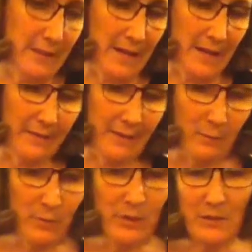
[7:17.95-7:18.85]
and they
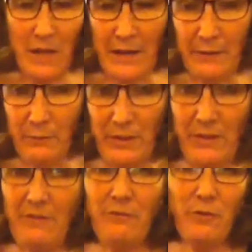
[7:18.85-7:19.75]
would align
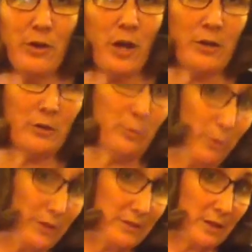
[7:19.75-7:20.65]
with the 4 cardinal
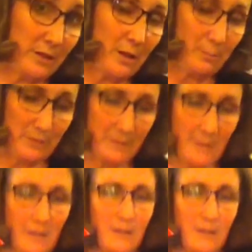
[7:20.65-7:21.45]
points on a compass.